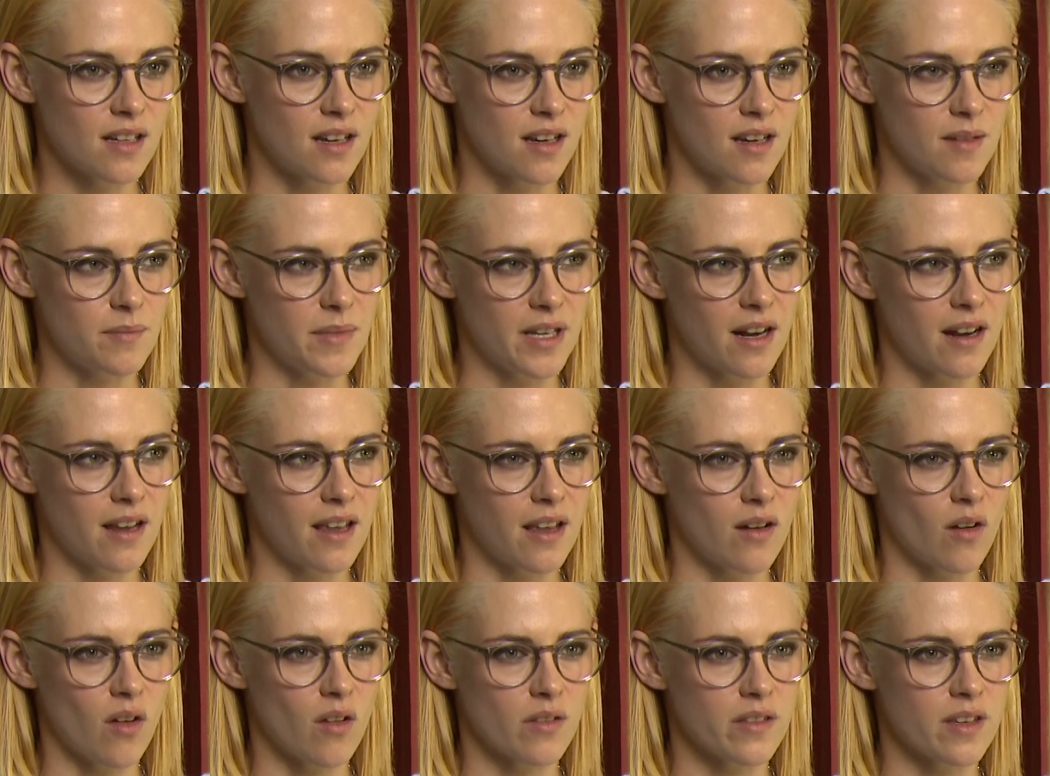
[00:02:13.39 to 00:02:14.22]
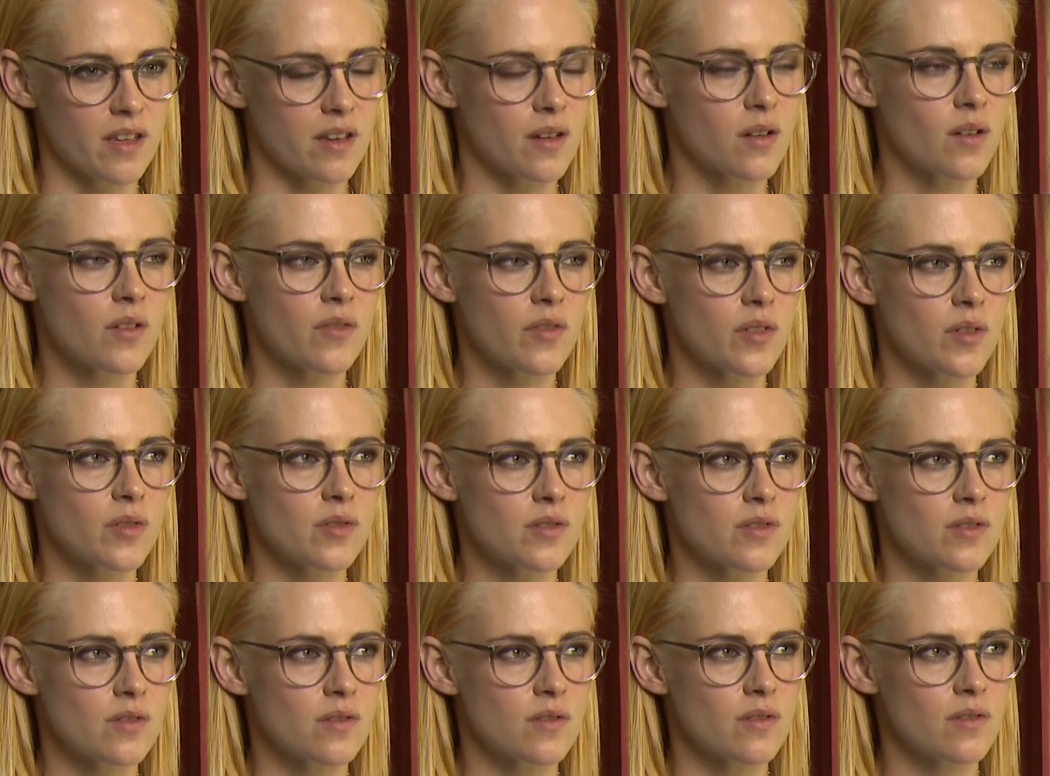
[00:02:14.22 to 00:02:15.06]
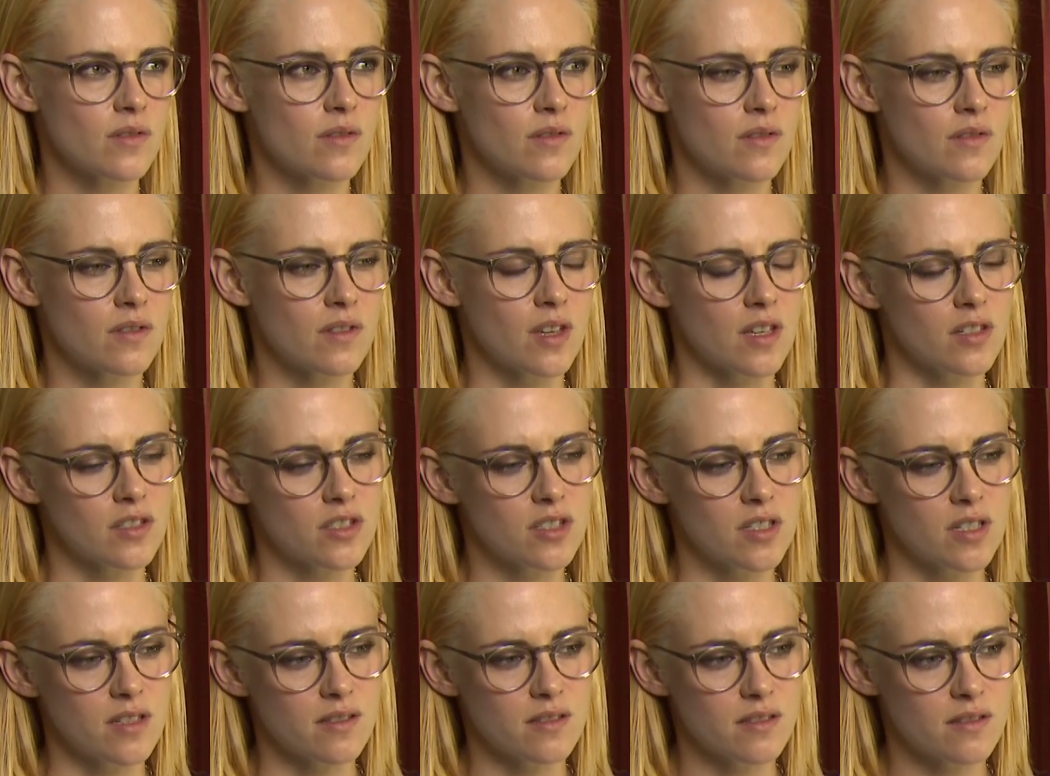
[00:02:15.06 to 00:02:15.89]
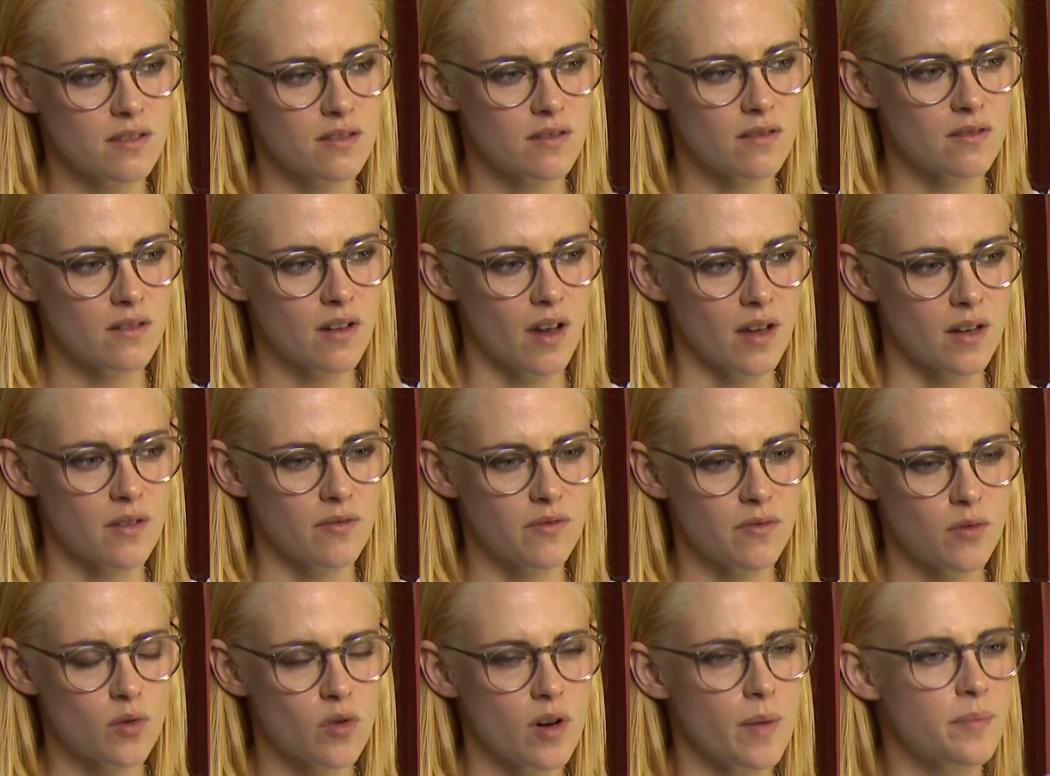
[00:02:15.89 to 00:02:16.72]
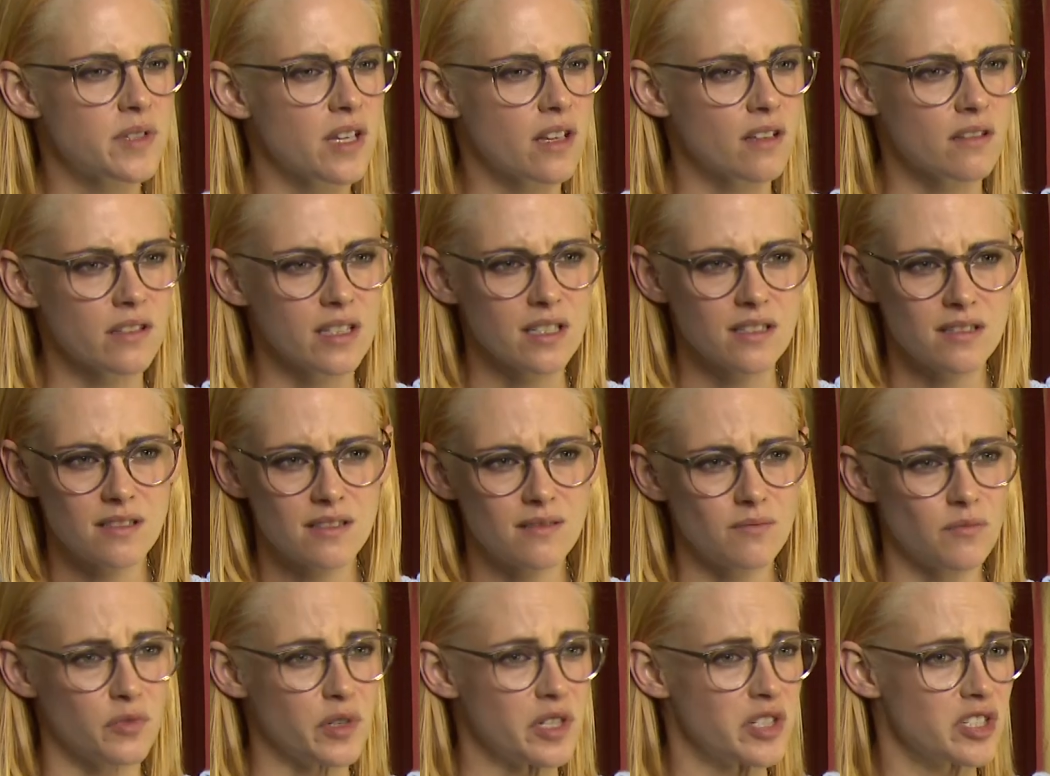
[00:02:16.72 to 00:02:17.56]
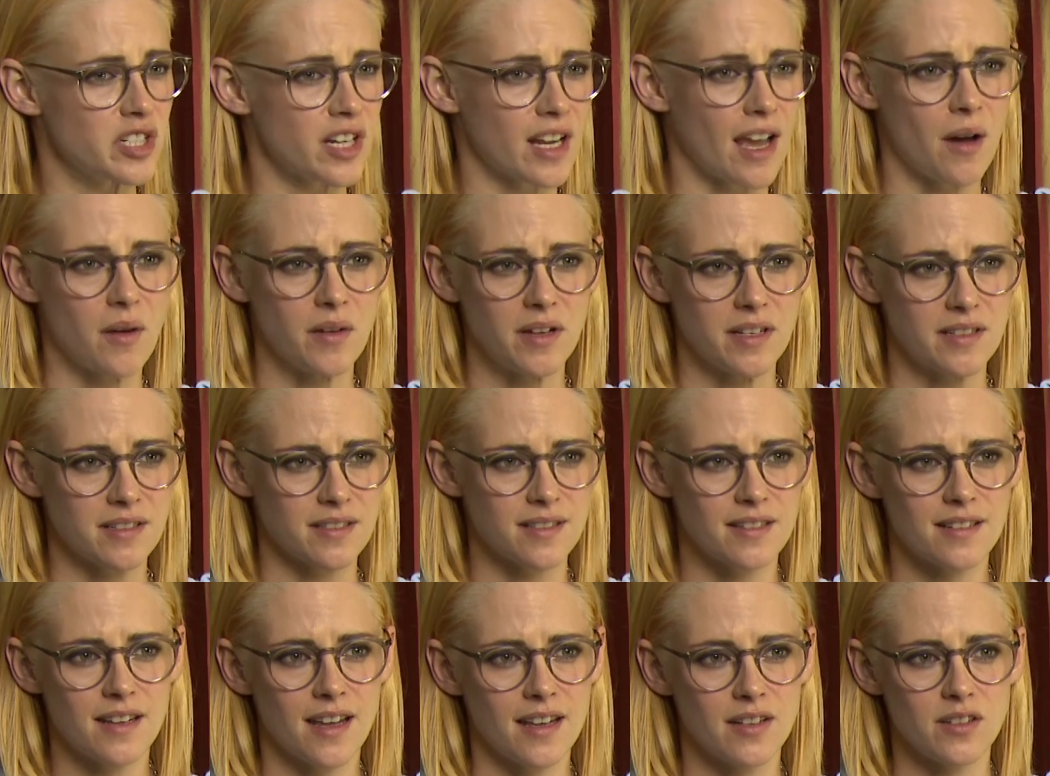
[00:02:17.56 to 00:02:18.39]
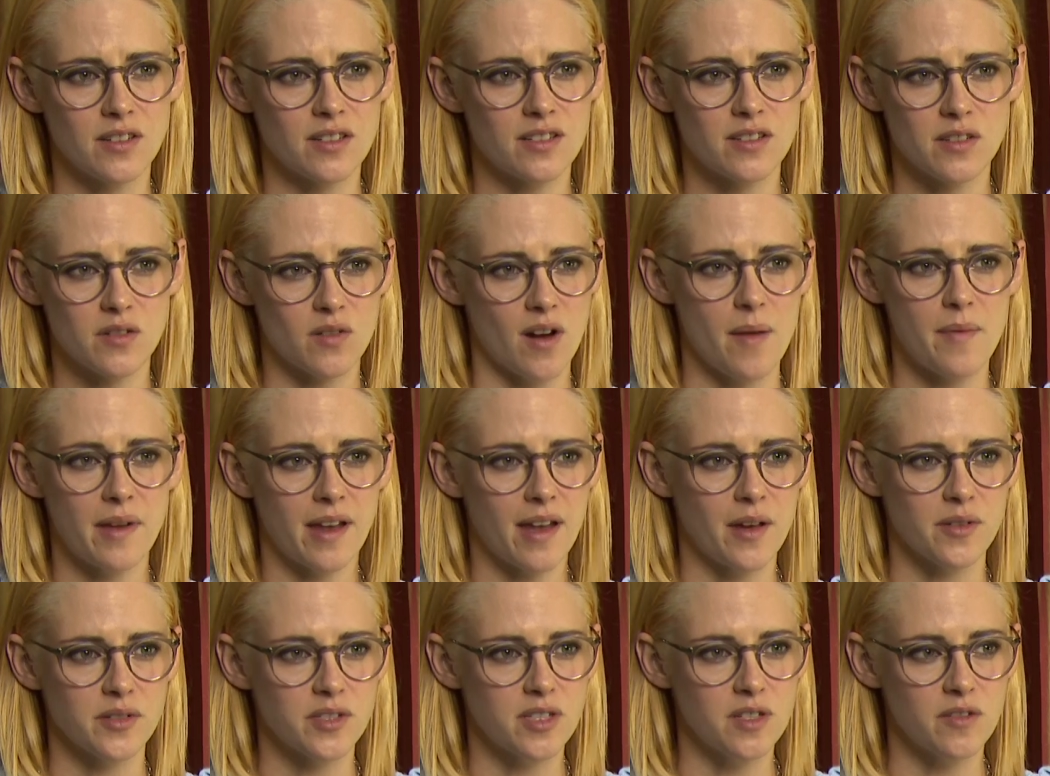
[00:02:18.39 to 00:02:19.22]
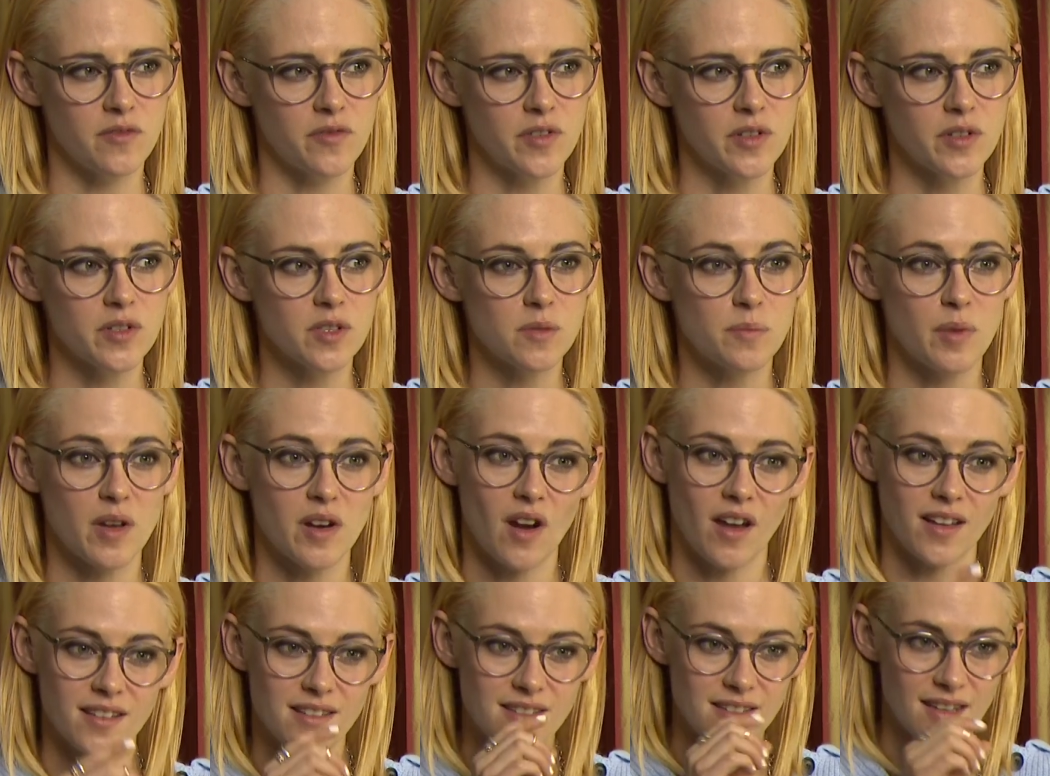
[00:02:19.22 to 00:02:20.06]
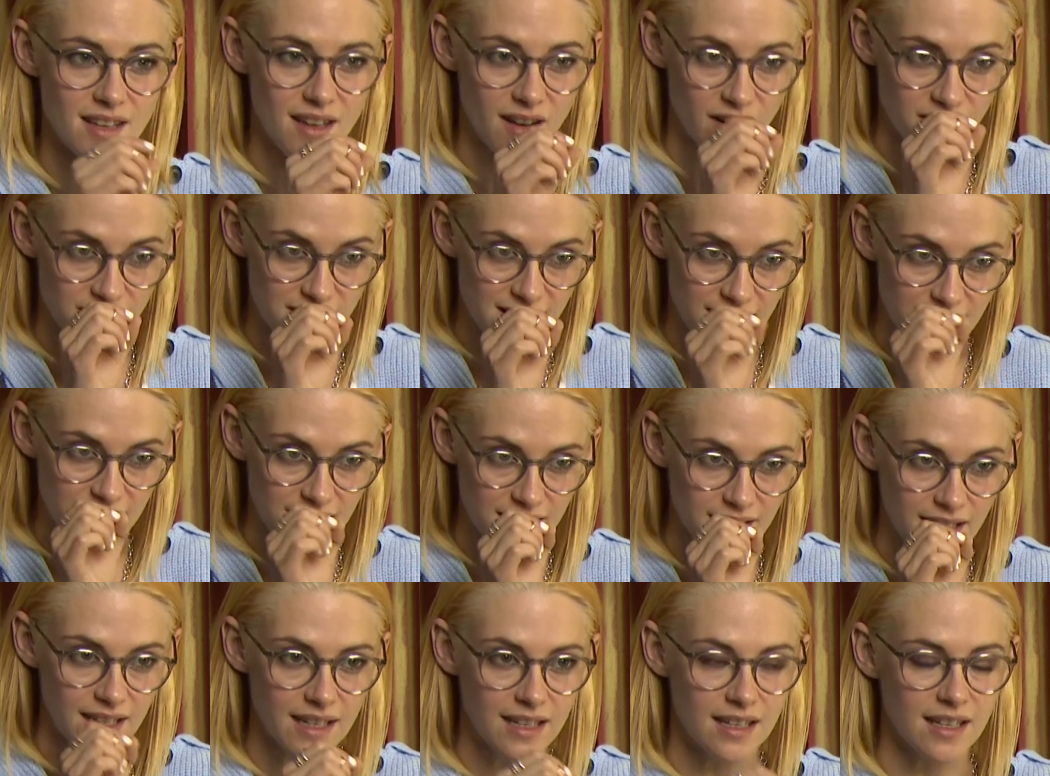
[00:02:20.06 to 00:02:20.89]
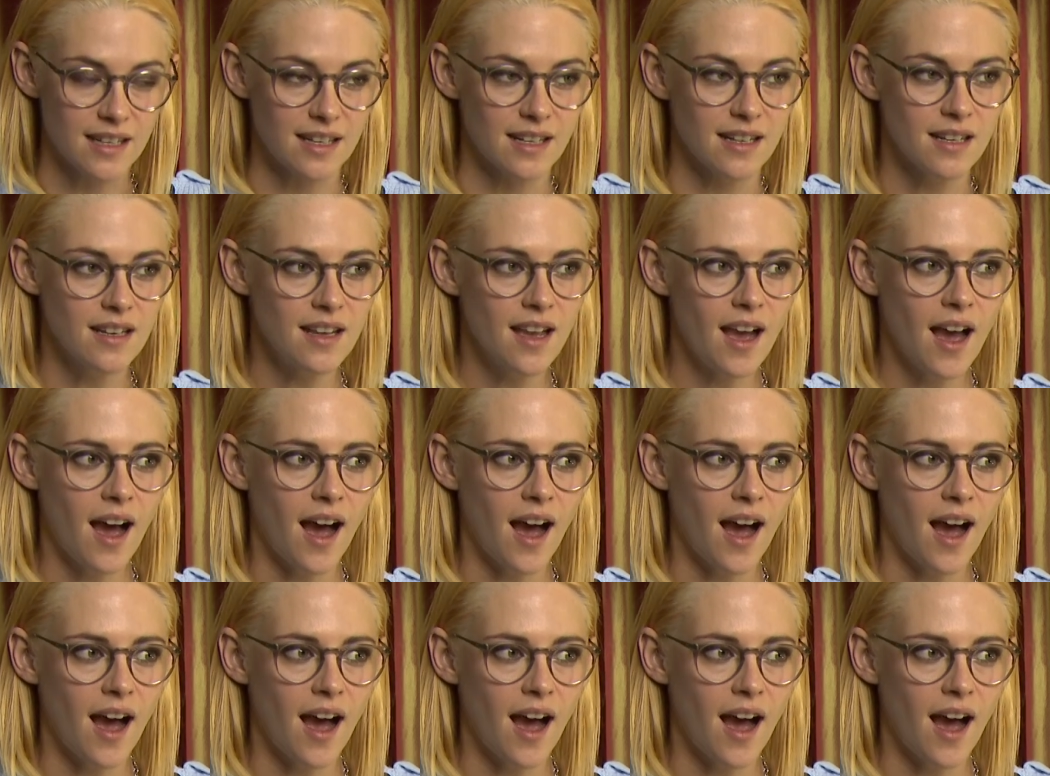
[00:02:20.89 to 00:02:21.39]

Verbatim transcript: Um, in, in all the interviews that she's kind of cryptically reaching out and, and describing how she feels, but not articulating it.